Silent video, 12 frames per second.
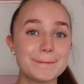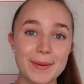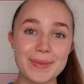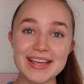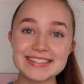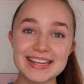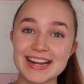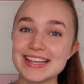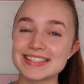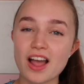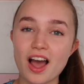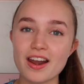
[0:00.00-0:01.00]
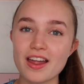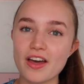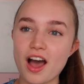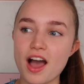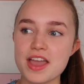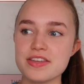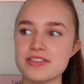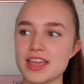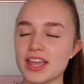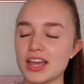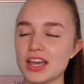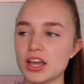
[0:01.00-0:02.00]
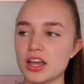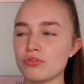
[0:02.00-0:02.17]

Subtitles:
but basically it's a color that I think